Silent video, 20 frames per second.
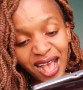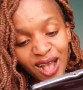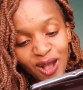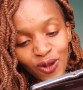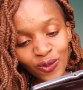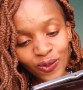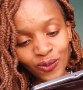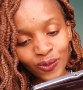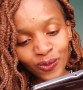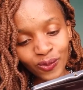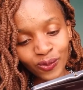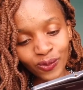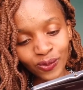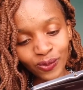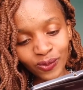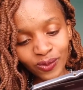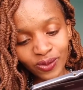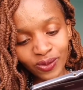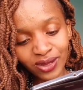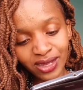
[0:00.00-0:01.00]

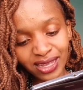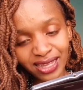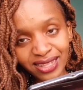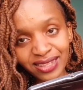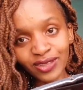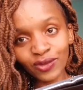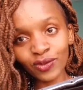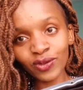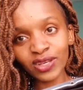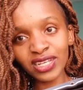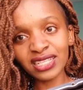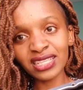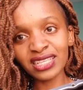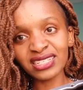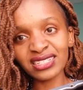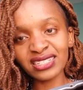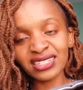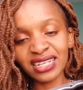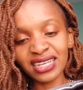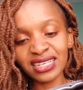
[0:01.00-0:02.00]
How? And the way
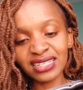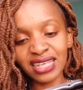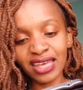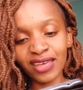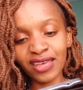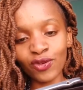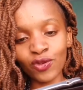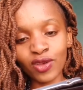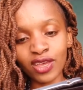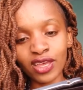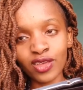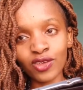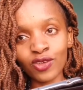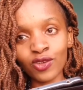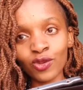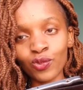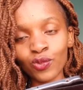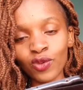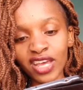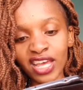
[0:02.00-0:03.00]
these days I wear,
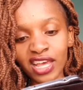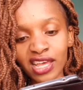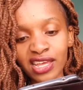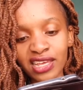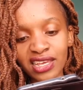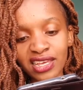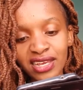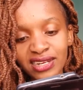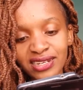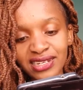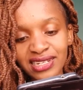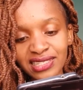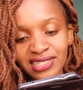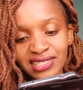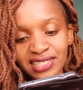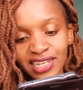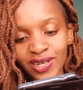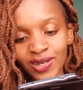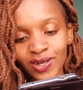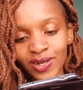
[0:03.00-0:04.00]
you wear
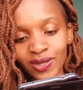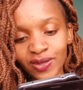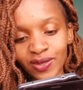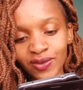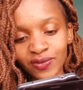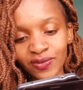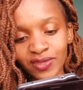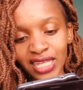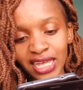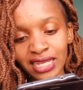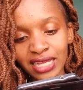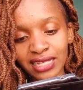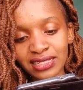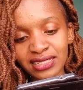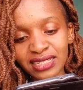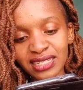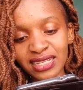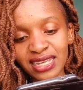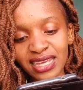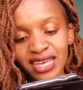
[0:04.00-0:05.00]
earrings and all of
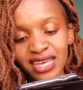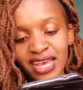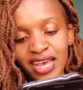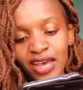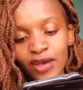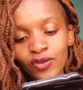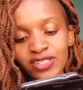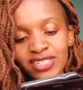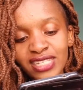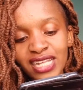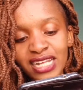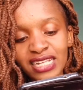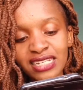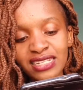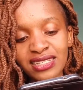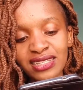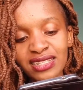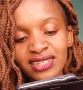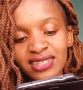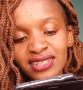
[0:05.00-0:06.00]
that. I was
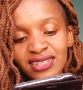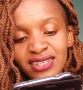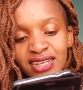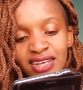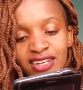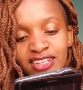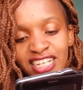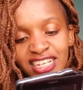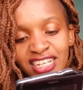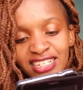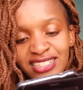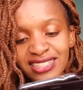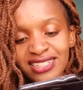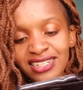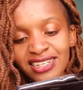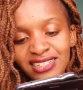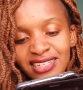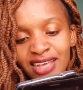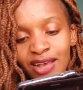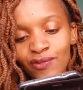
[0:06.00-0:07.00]
just
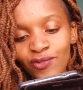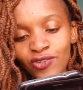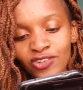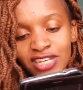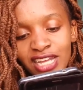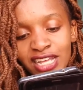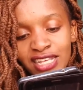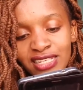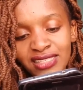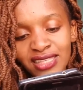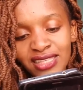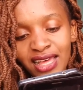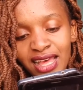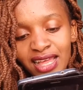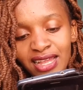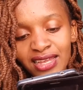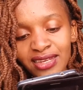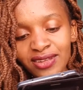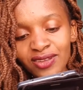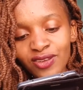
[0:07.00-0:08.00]
this commodious
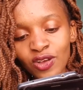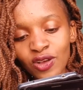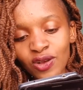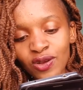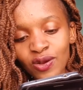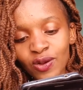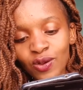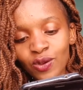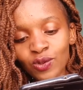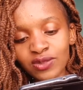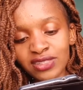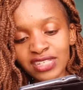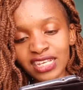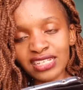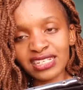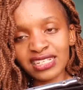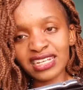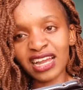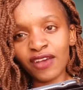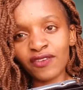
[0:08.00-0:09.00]
girl who
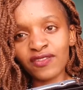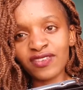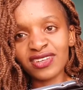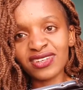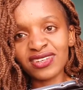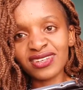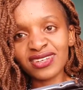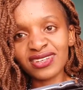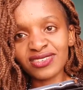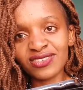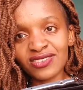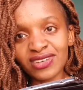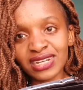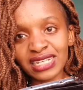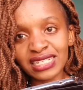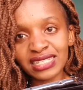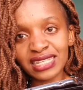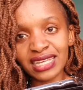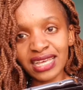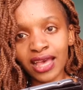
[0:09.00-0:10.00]
just loved
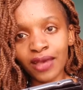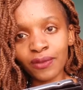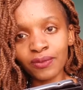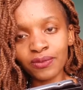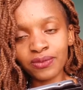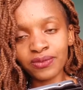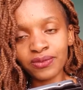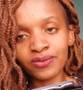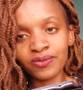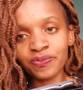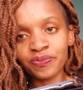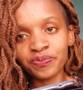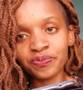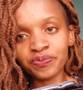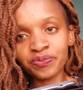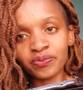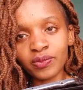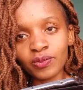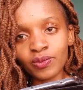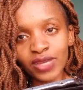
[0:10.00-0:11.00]
dressing up,
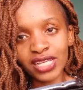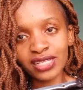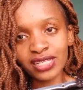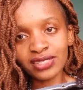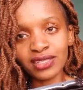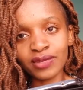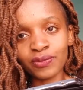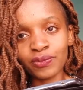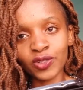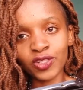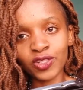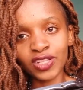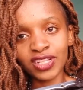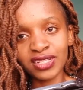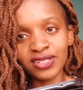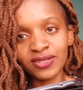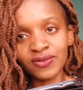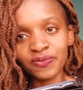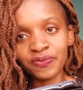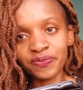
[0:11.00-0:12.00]
being
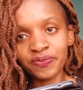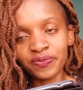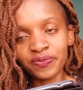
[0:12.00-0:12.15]
simple